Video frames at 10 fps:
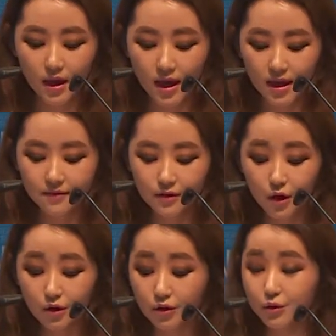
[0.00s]
even
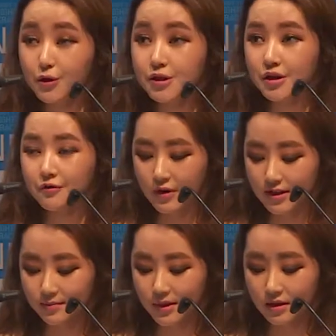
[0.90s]
though the North Korean
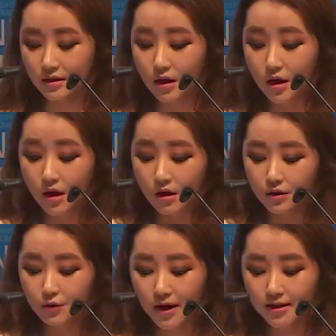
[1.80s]
regime is
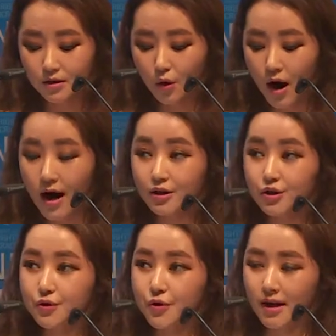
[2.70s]
trying so hard to
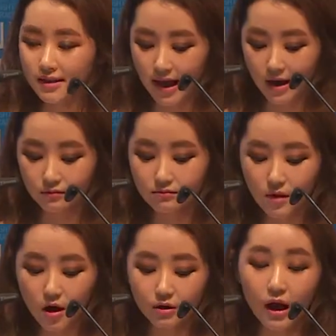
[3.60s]
crack down
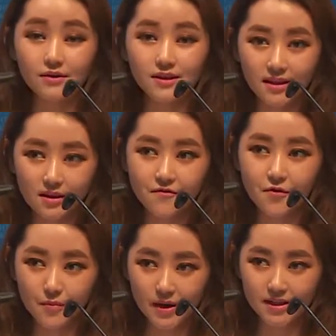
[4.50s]
on the outside
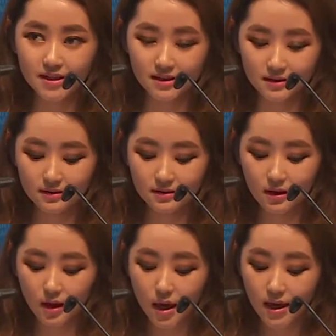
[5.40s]
information.
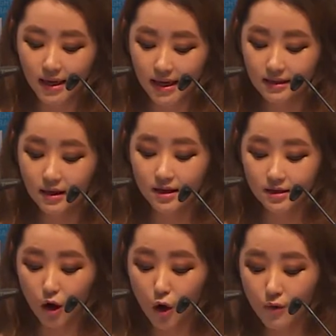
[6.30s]
It is
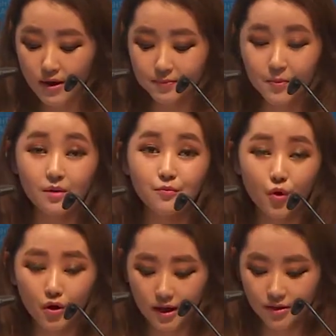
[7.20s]
always being
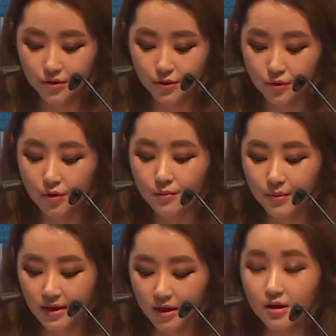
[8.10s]
brought in through
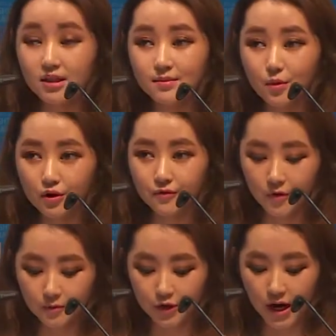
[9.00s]
media smuggled
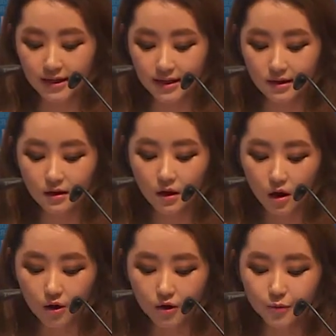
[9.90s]
from China
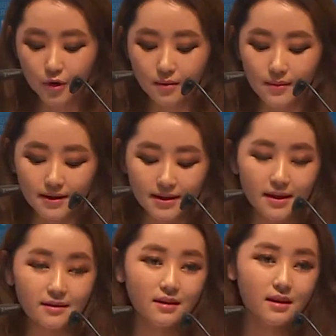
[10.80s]
on the black market
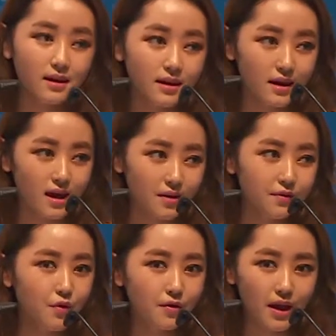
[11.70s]
even
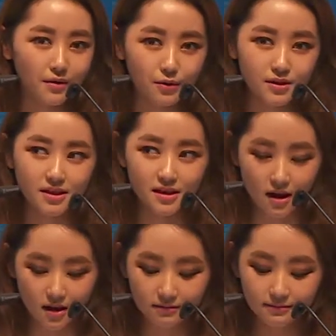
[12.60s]
when I was
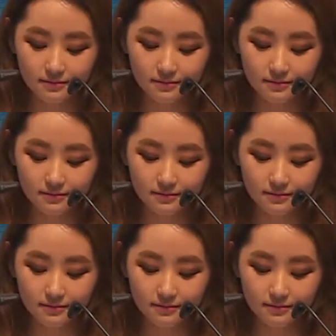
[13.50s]
young,